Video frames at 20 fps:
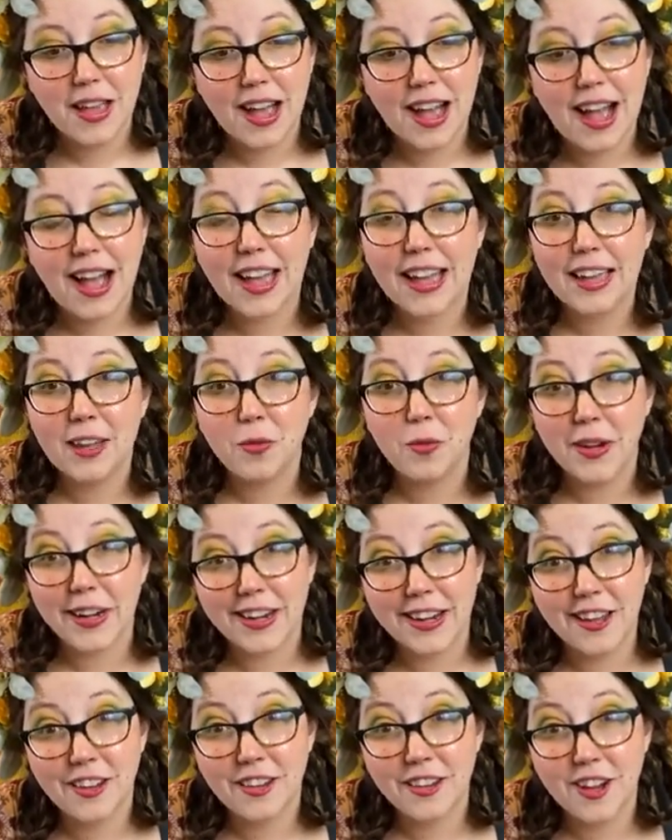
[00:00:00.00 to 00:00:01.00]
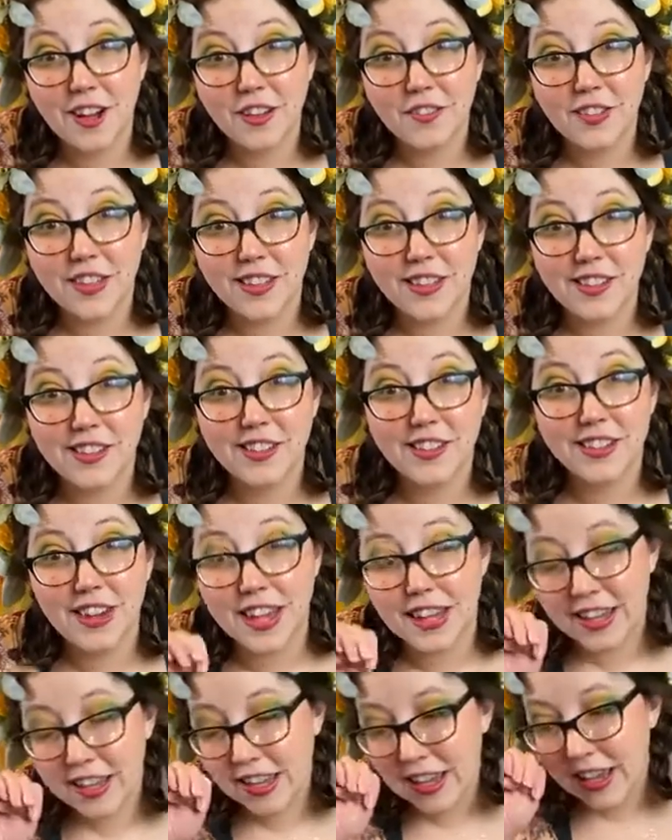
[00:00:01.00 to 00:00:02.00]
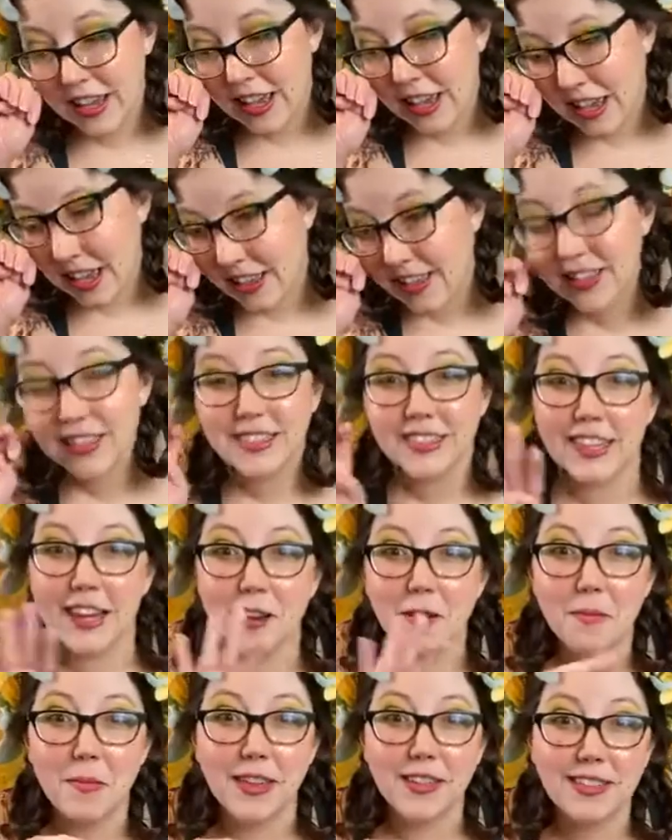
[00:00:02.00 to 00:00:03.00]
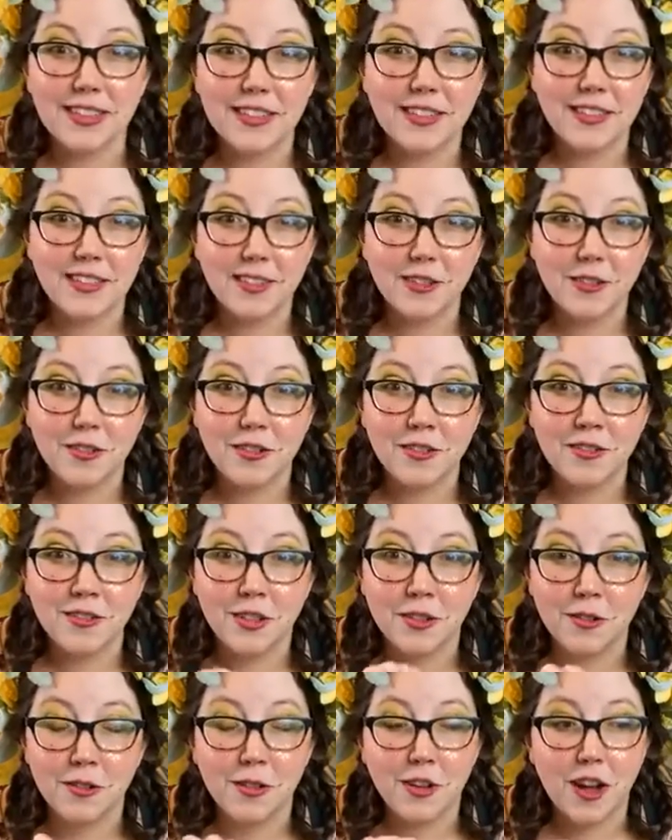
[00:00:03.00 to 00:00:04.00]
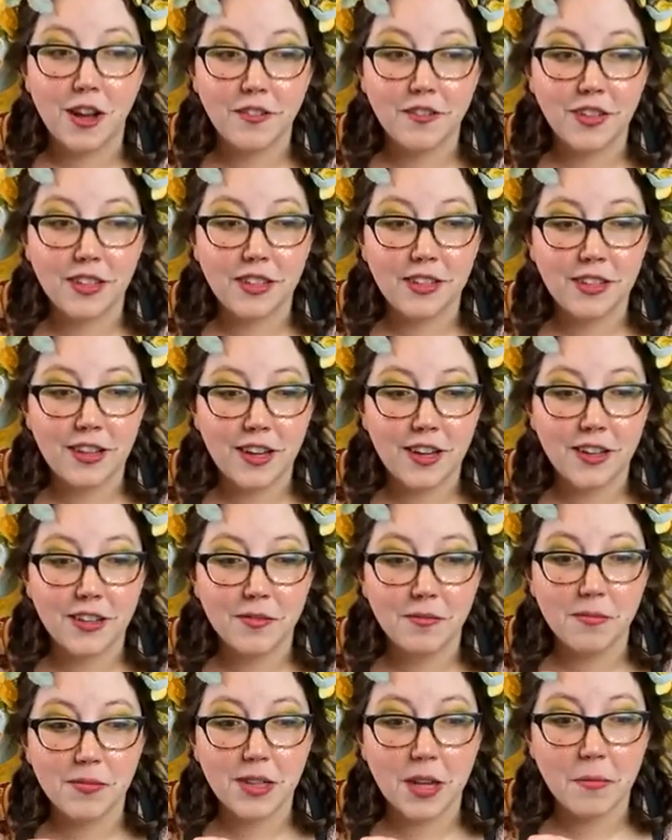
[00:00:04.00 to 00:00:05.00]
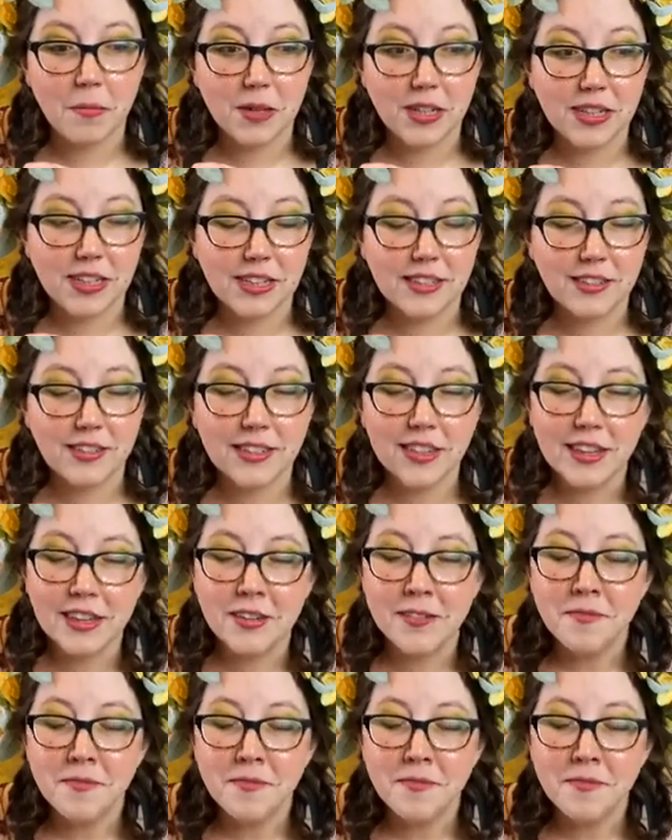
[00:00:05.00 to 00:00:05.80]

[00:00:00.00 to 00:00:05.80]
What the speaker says: I ran out of coffee the other day, and this is how amazing this little local coffee company is.